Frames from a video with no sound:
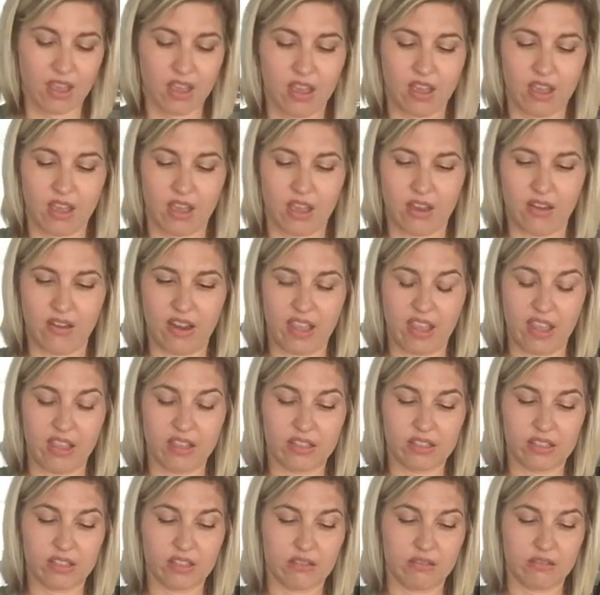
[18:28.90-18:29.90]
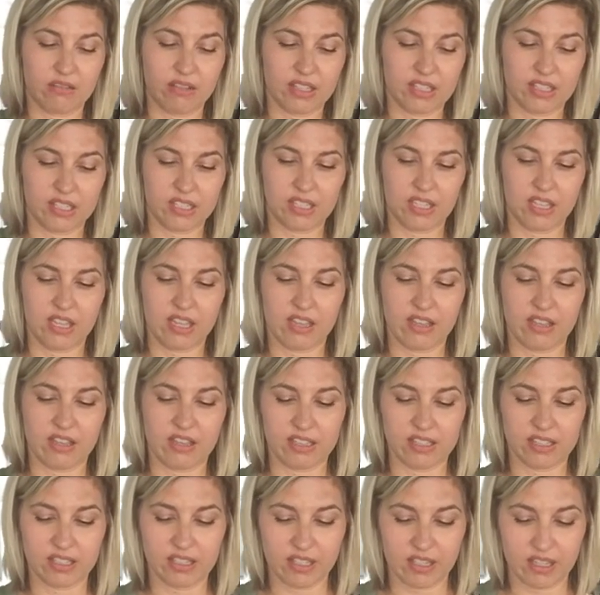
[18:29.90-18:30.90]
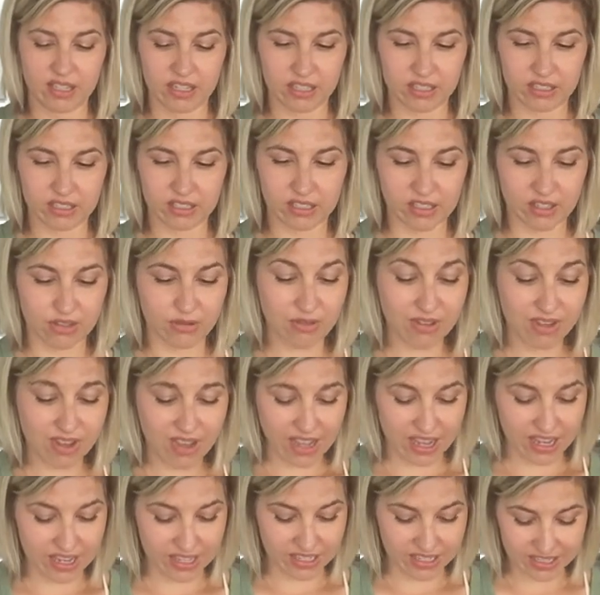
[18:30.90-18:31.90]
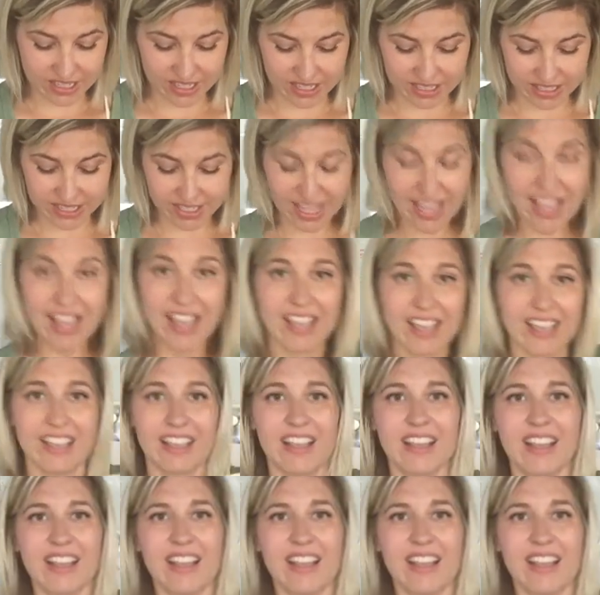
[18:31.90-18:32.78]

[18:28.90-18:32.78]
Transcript: All right, so let's see how this looks. You guys, it's like,